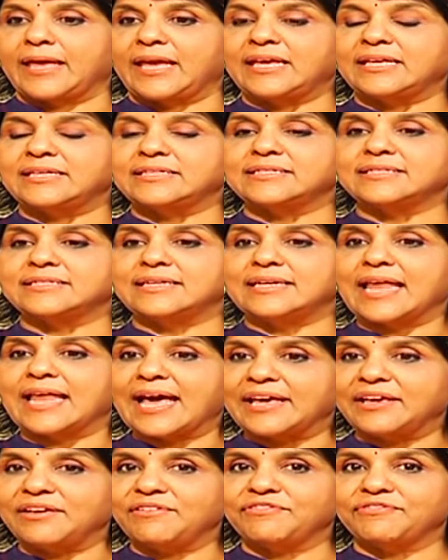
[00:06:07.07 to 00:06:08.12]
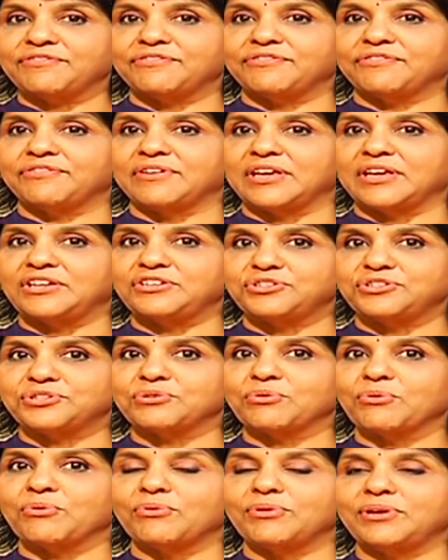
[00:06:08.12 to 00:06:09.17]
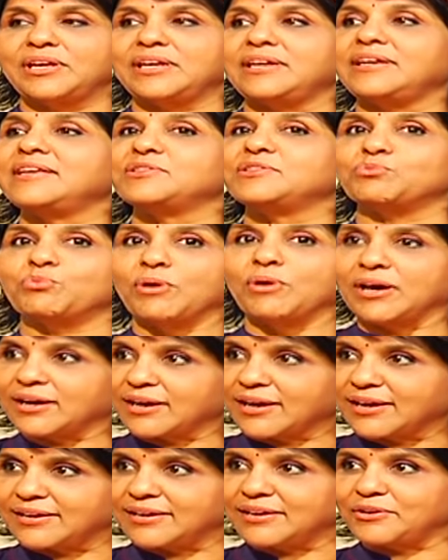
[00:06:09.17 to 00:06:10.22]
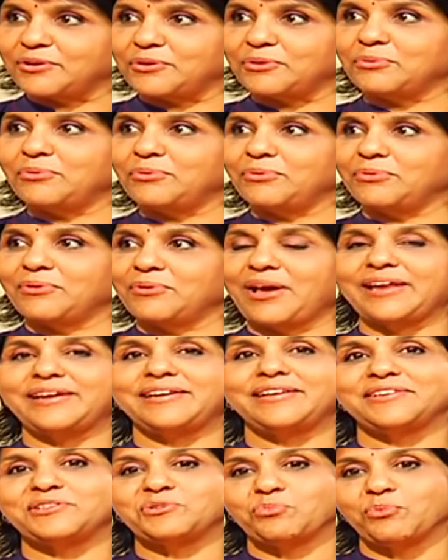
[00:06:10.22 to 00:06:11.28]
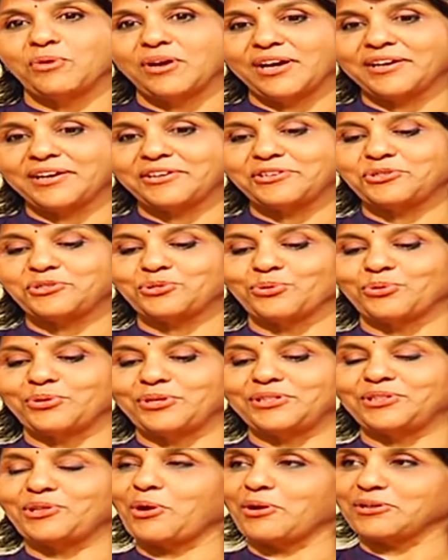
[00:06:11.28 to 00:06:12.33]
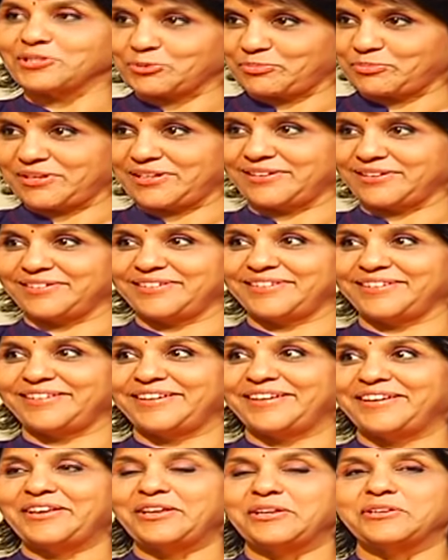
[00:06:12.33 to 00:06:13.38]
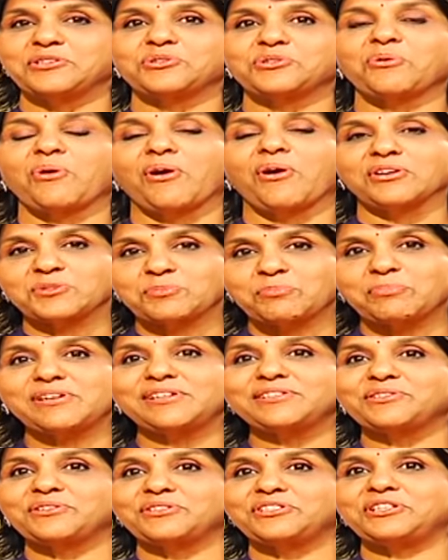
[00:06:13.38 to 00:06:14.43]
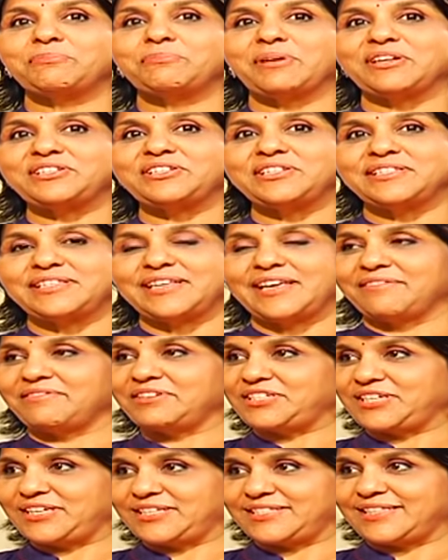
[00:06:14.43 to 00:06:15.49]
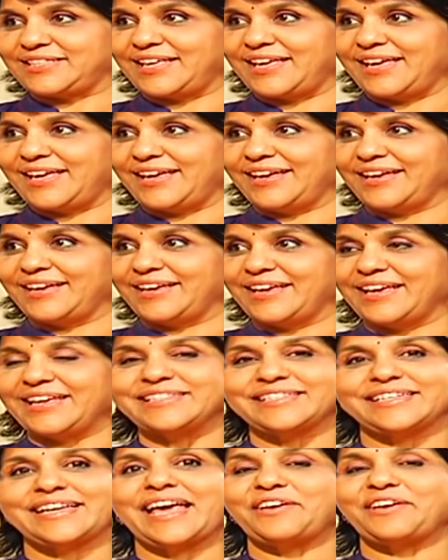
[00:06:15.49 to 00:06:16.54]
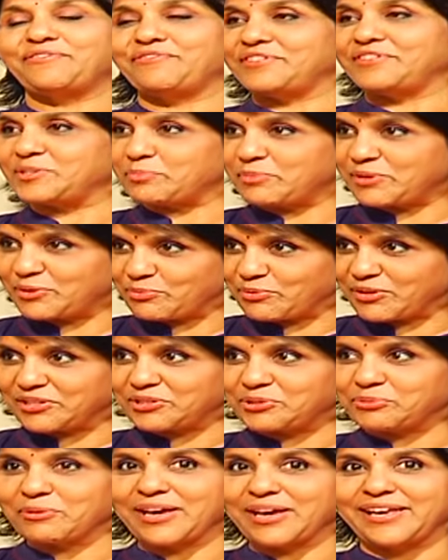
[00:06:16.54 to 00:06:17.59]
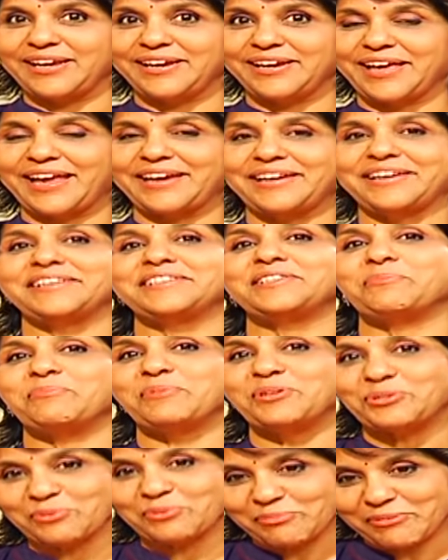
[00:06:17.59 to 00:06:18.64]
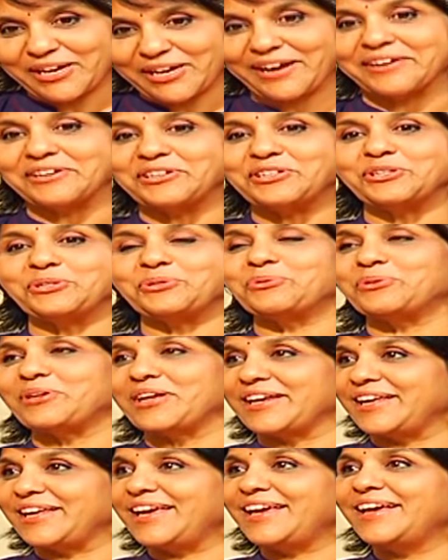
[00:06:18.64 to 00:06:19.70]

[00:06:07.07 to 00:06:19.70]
his life is shown in his work annattu and his work is shown in the hospital. So hospitals vachi manchi seva chesthe his life has been worthwhile and his image will be continued ani